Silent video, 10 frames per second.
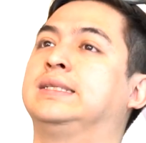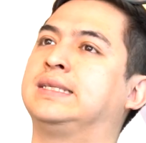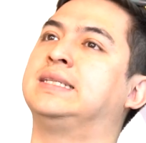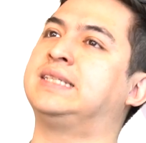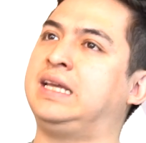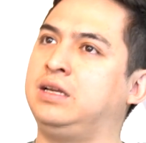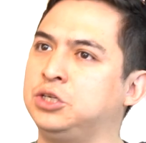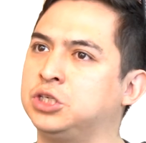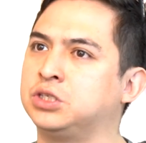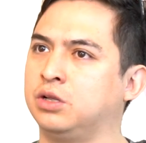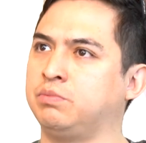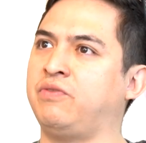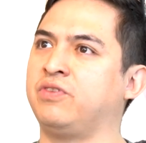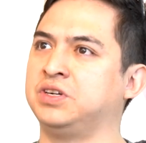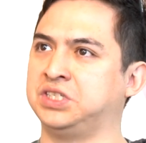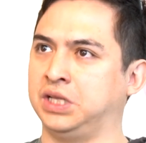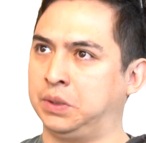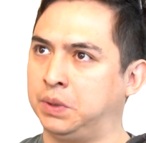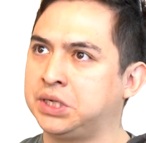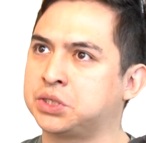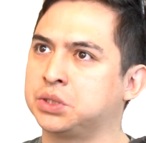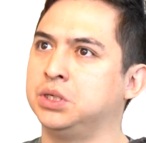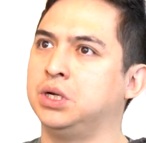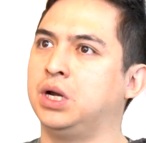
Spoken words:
Since English is not my first language,